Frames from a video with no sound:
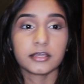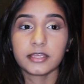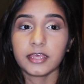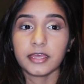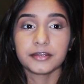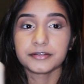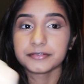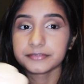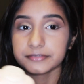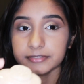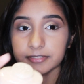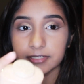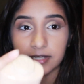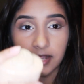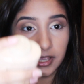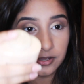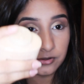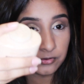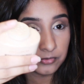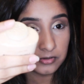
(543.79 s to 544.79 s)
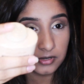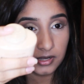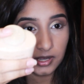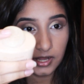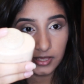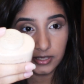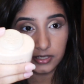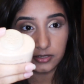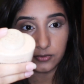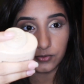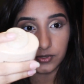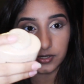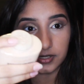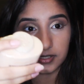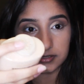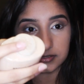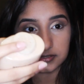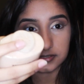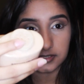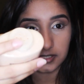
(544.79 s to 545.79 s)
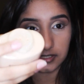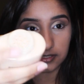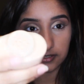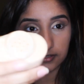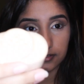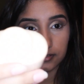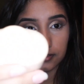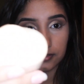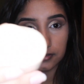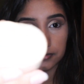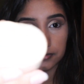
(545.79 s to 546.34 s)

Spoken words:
Again, I don't like when it's like,